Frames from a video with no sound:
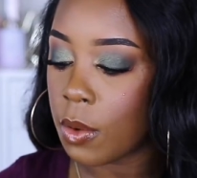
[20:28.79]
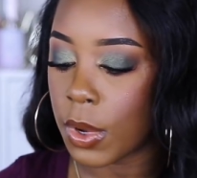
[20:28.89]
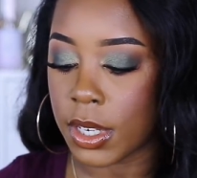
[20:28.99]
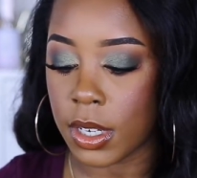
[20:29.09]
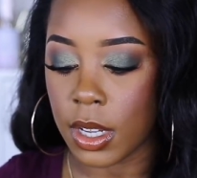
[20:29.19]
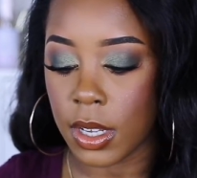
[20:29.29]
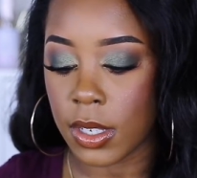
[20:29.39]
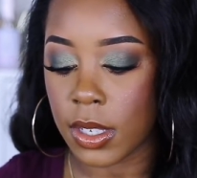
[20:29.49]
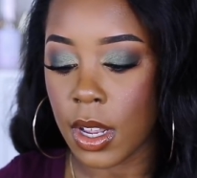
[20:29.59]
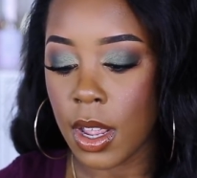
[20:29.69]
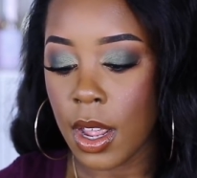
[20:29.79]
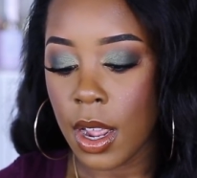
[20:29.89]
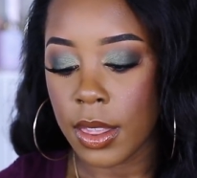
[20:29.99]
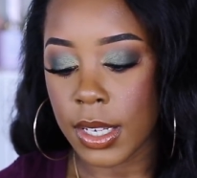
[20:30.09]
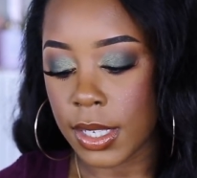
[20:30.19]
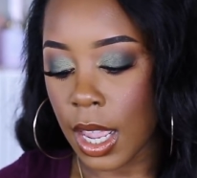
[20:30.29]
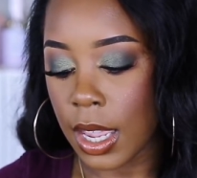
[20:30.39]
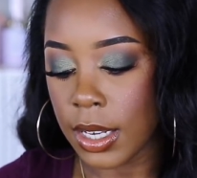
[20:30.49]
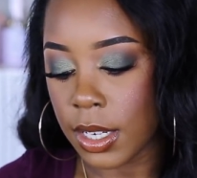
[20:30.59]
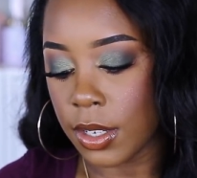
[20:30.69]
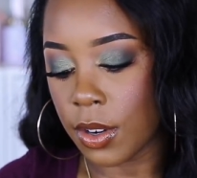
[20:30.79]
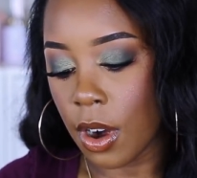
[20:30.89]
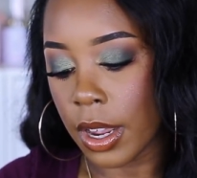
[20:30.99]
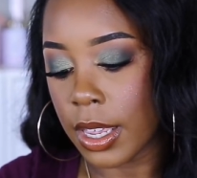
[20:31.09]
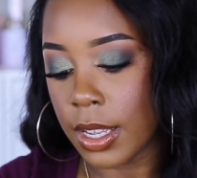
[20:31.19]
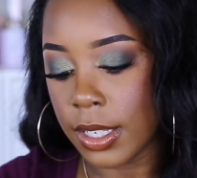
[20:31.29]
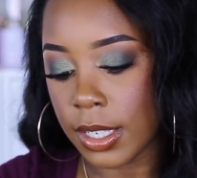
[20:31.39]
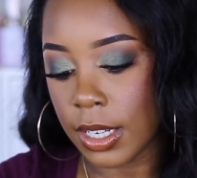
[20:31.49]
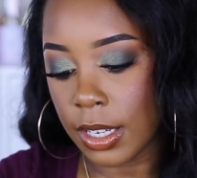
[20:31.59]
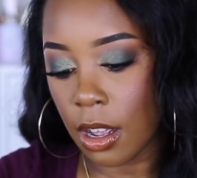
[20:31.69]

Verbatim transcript: which is the second to darkest.